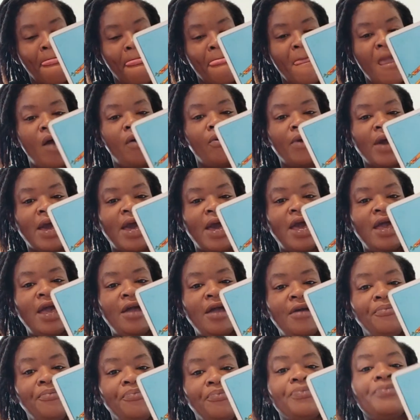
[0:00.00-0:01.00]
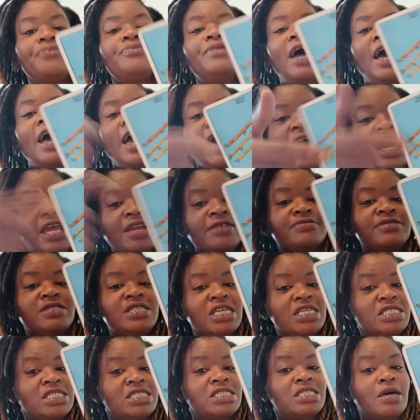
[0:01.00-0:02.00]
Okay, that 8 of
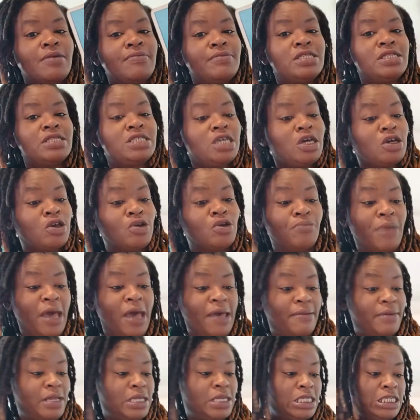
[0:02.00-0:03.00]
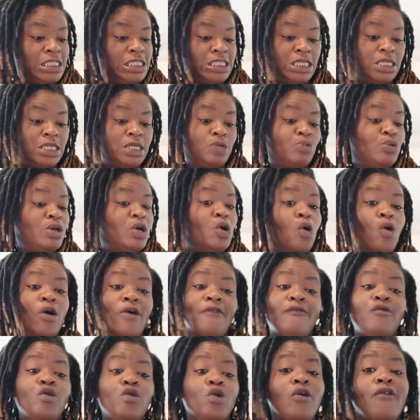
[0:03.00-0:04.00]
Sticks is coming to tell you, baby, listen, we going
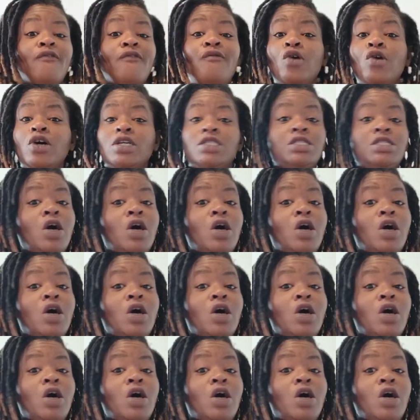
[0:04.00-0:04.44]
full force.